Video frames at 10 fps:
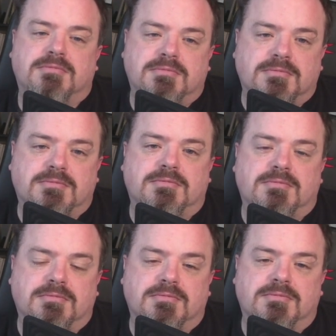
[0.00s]

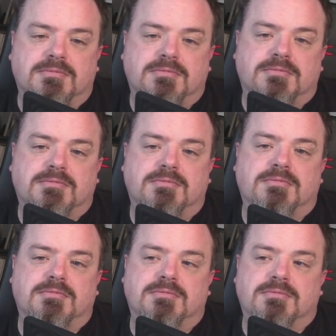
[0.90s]

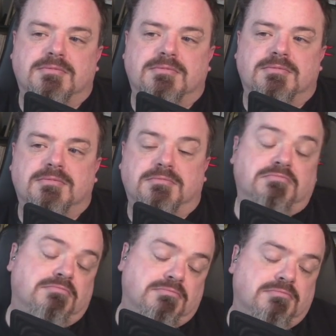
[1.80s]

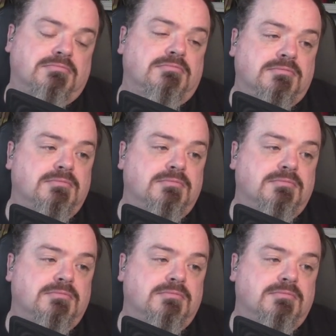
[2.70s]
[no speech]